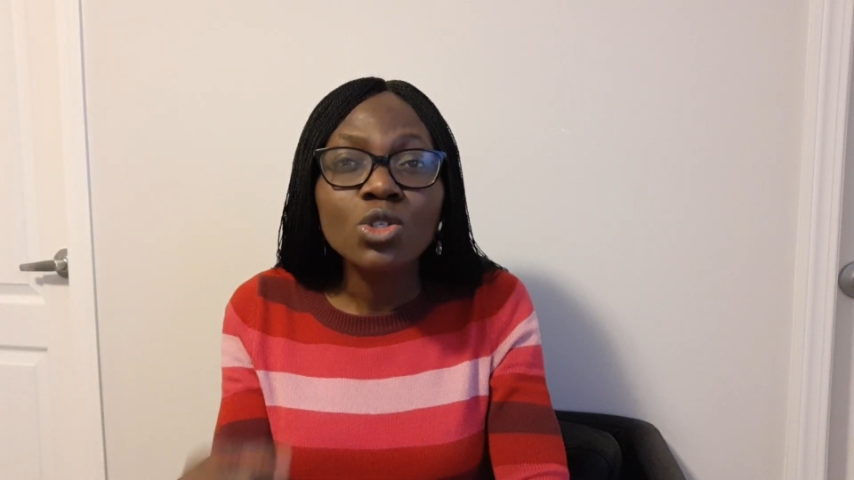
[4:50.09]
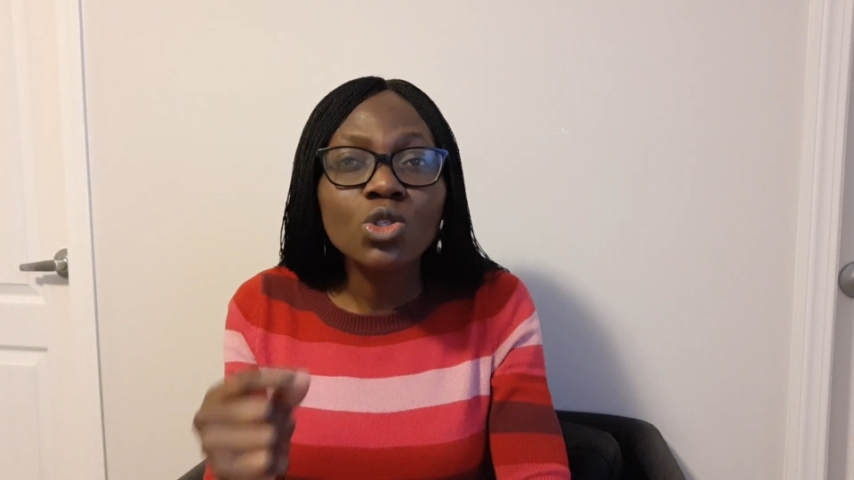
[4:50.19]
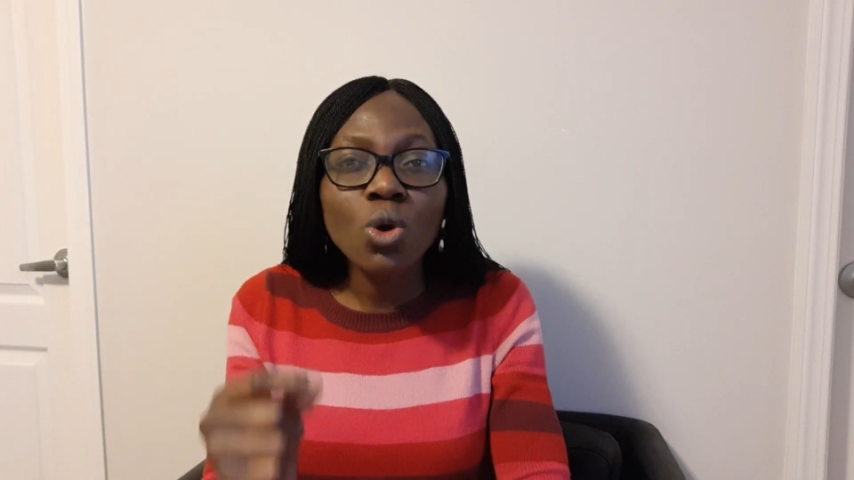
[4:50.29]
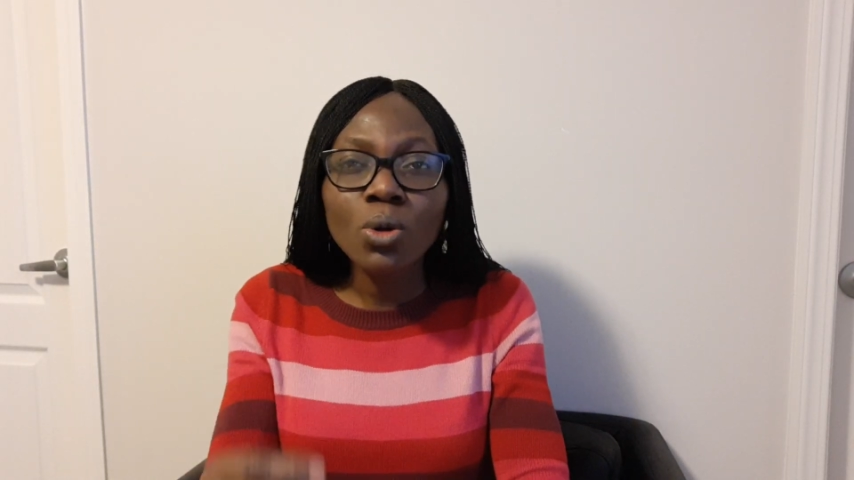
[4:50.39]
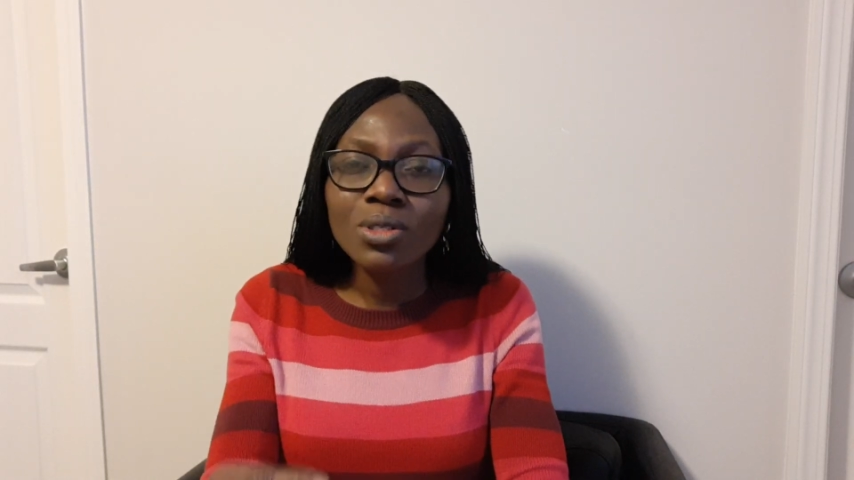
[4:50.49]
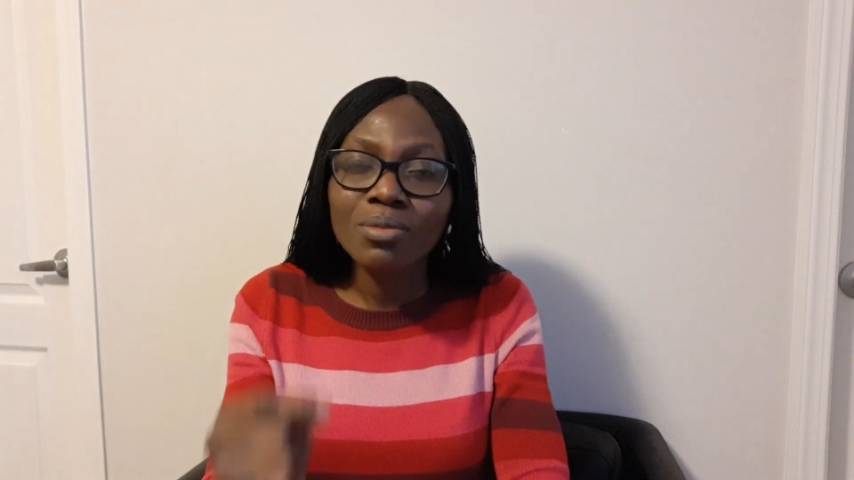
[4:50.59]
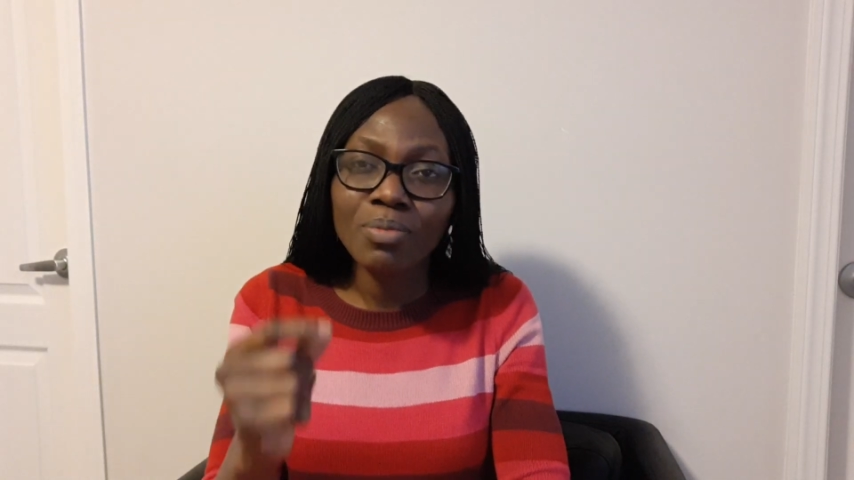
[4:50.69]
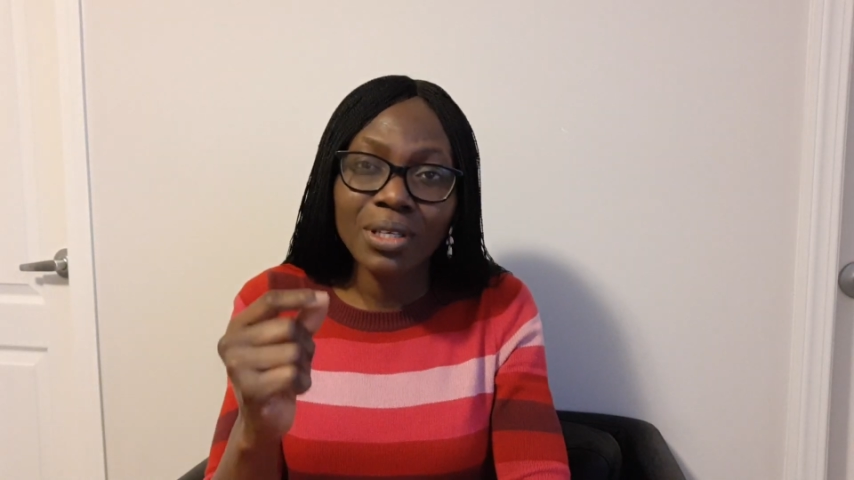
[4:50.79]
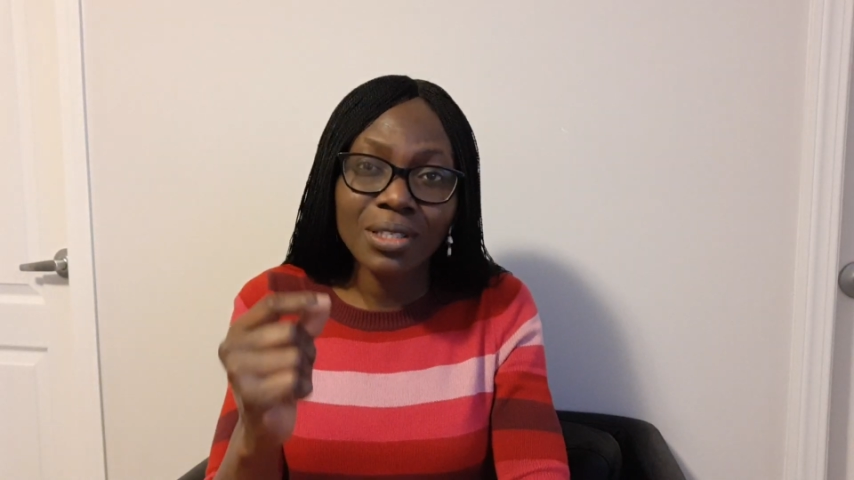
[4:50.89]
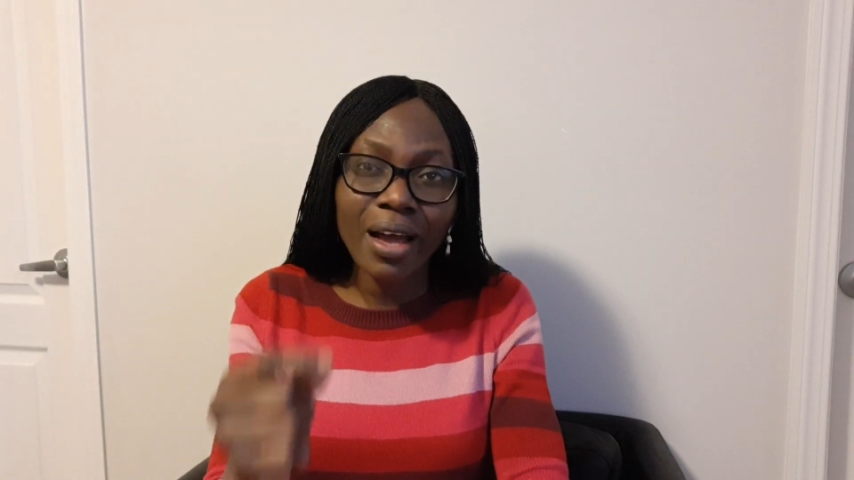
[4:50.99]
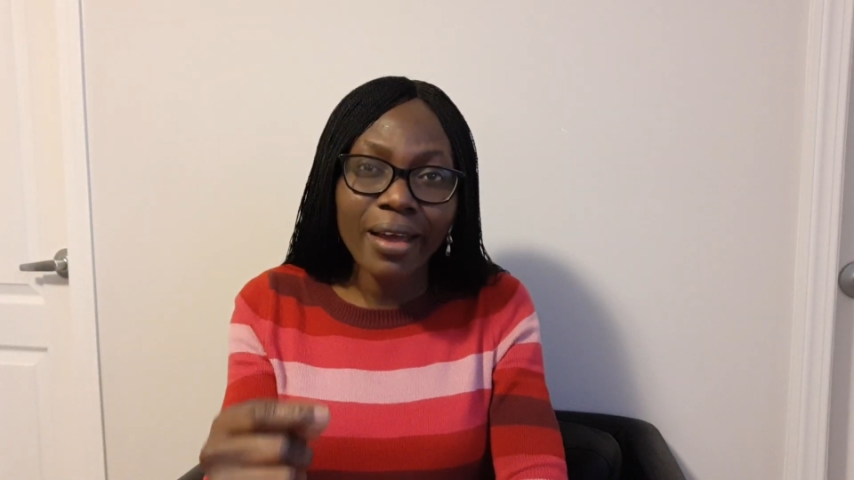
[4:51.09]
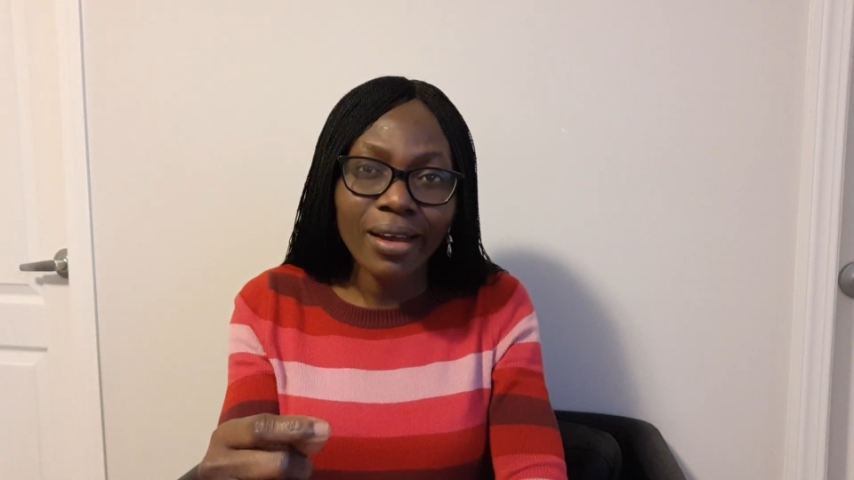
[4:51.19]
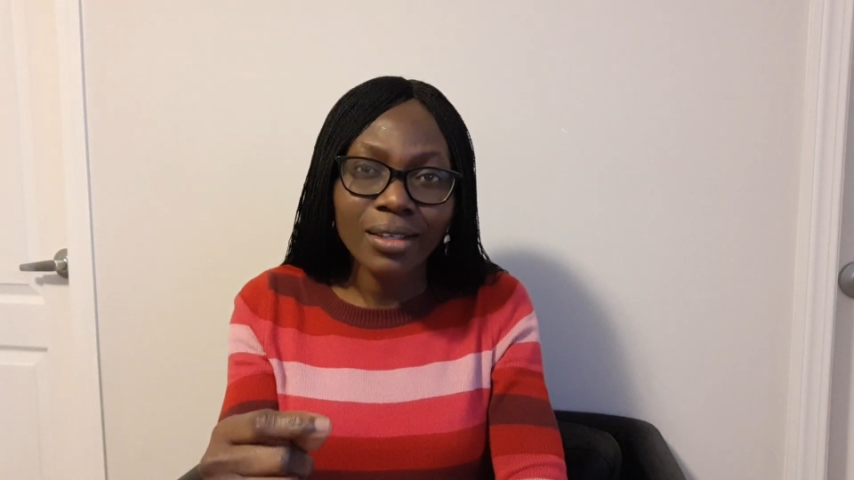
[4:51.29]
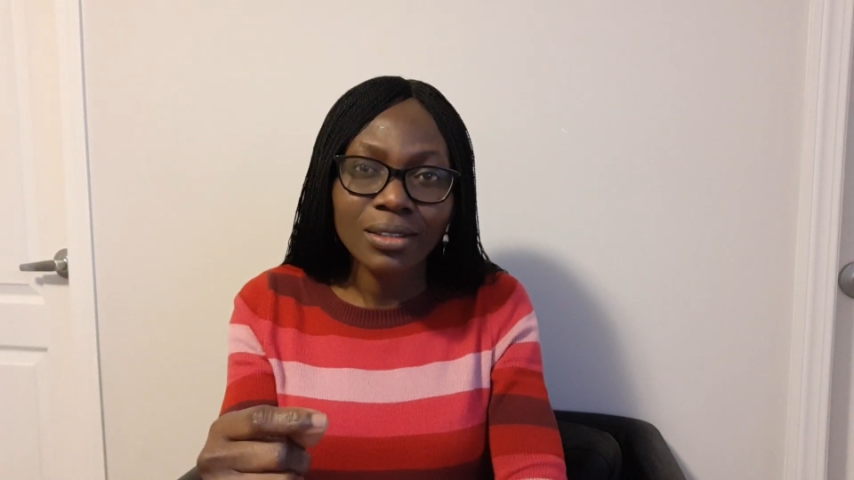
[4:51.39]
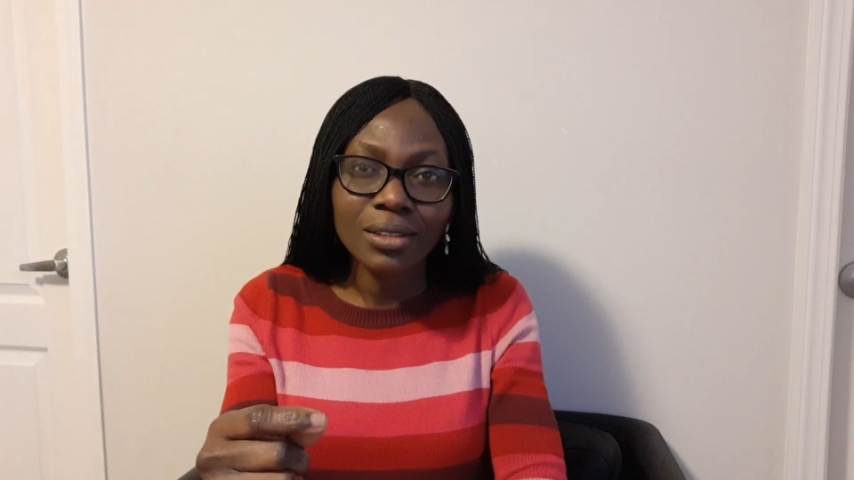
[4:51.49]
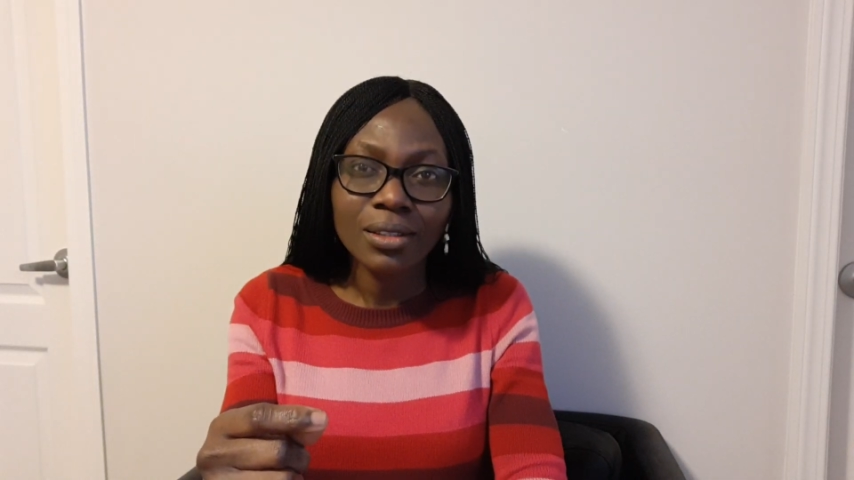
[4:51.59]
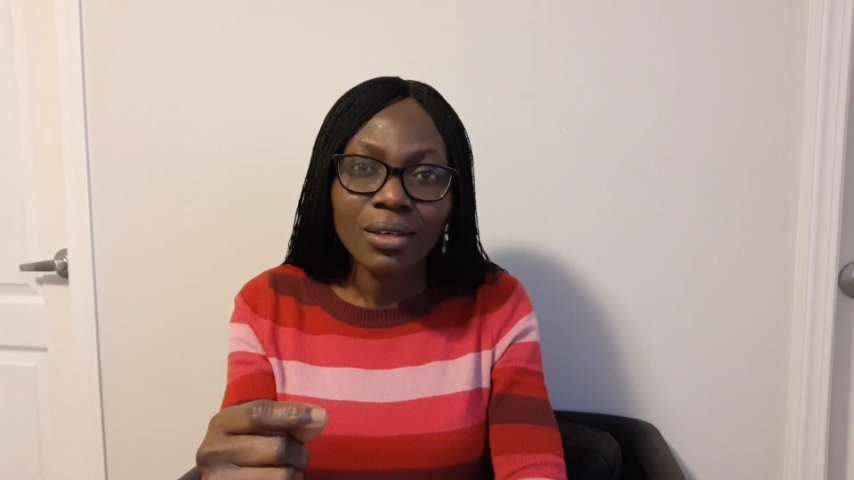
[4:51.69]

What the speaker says: Don't be tired